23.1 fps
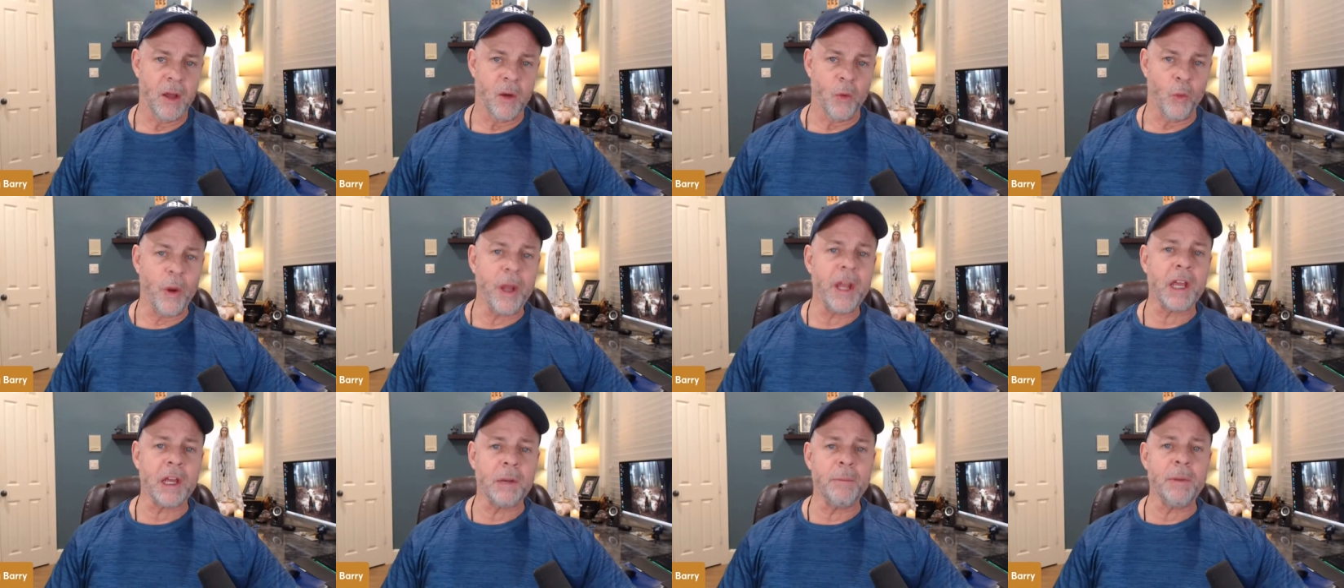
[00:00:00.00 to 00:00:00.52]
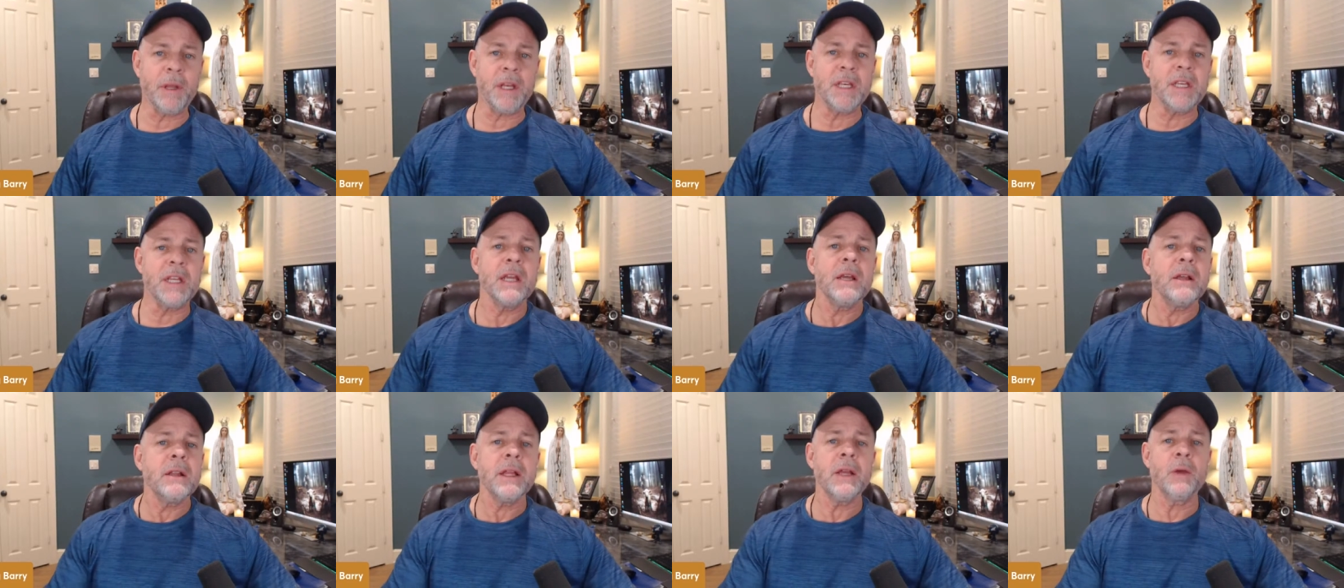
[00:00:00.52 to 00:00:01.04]
we could be
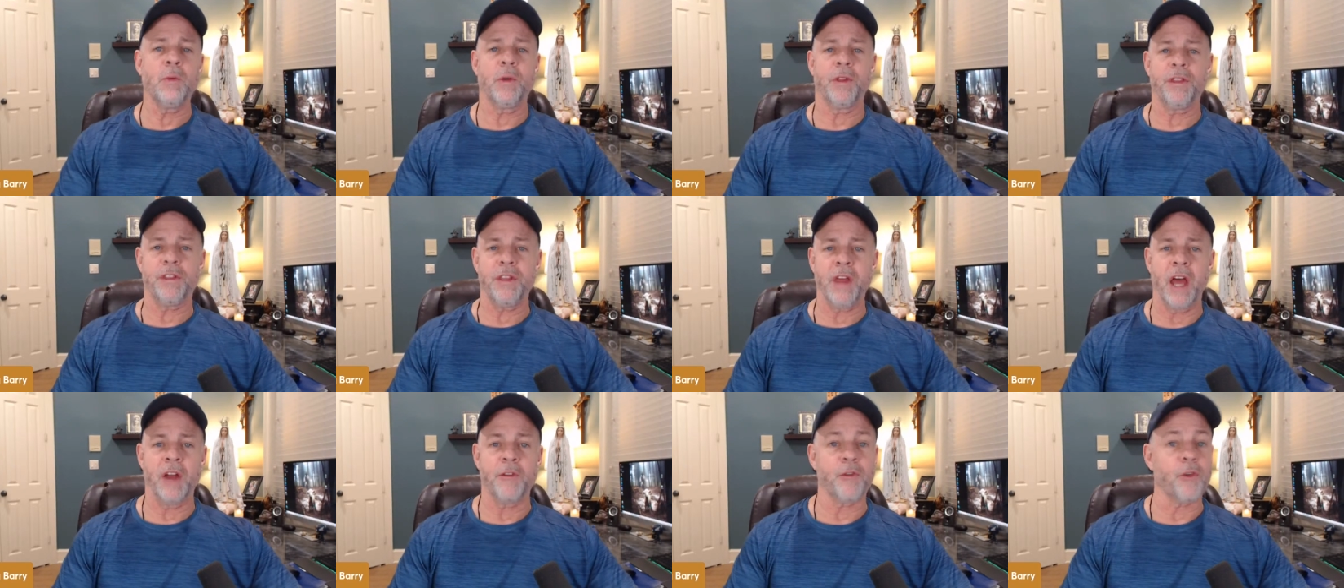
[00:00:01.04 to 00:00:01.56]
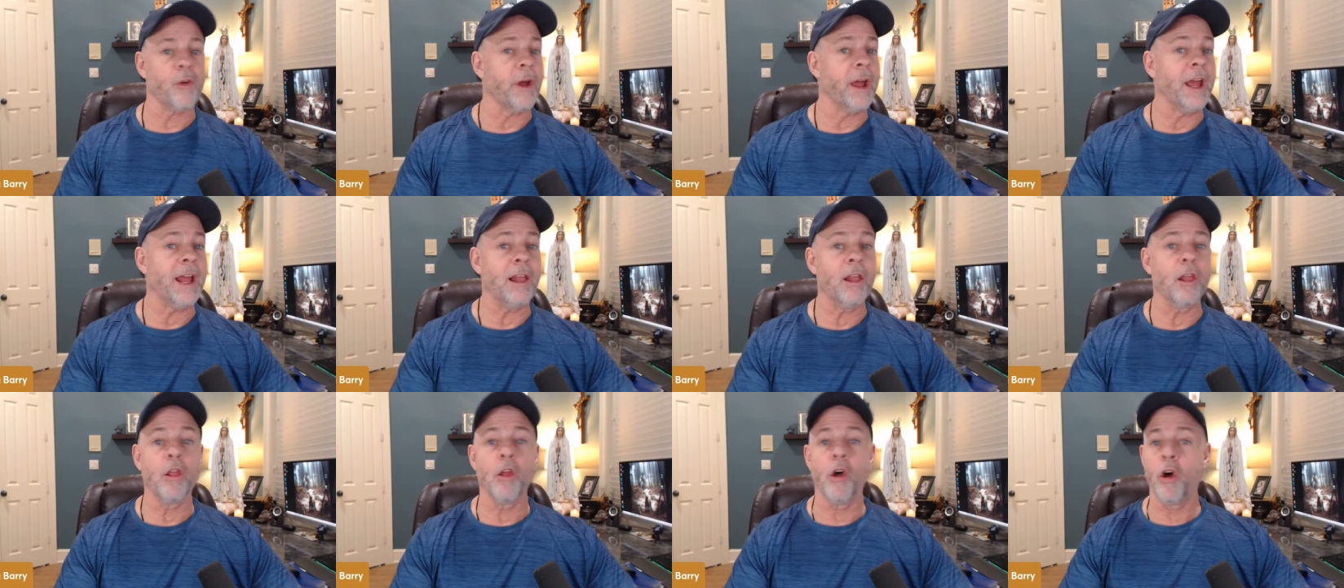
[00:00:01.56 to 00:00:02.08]
dealing with that for
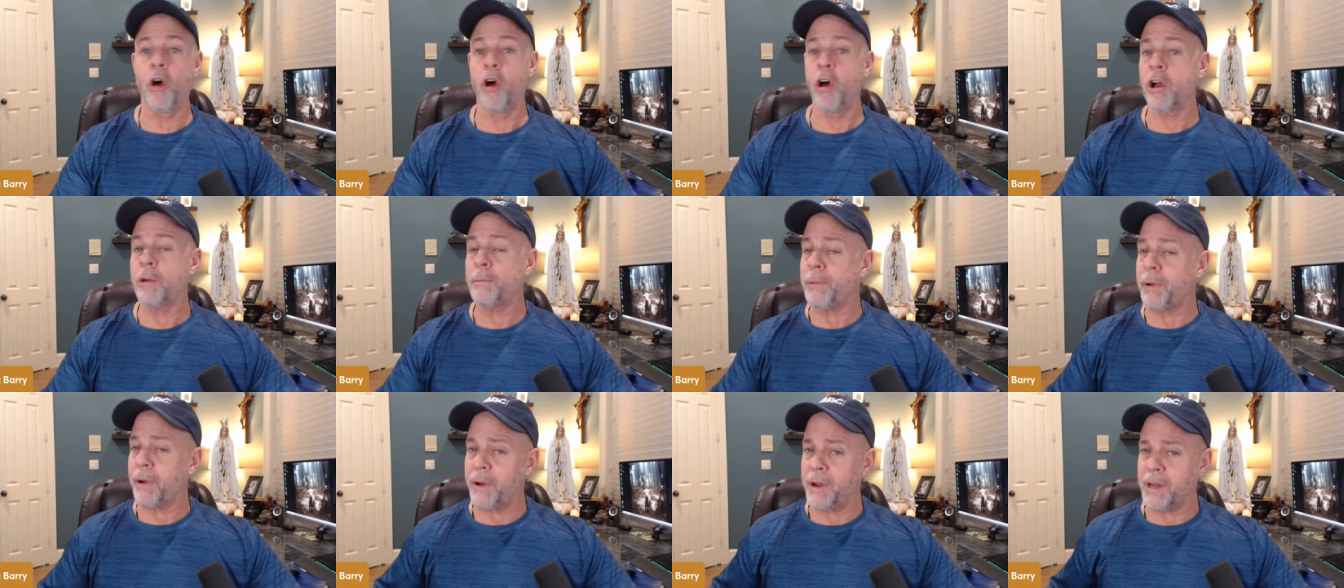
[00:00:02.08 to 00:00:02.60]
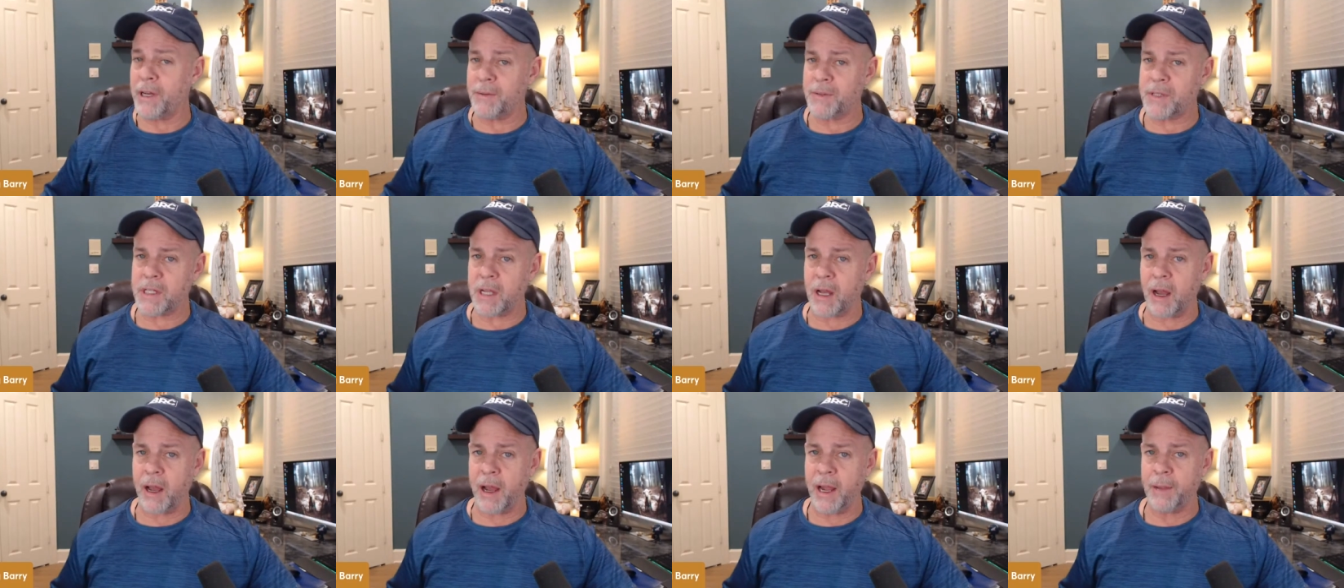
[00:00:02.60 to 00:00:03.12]
a long period of
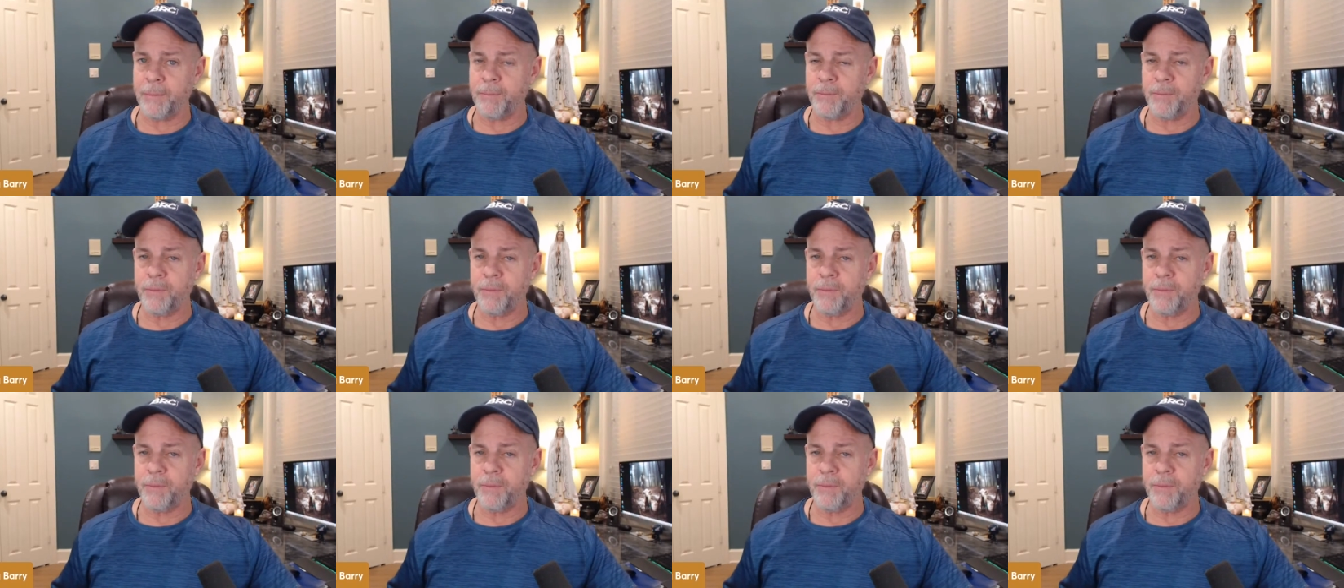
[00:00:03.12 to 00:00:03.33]
time.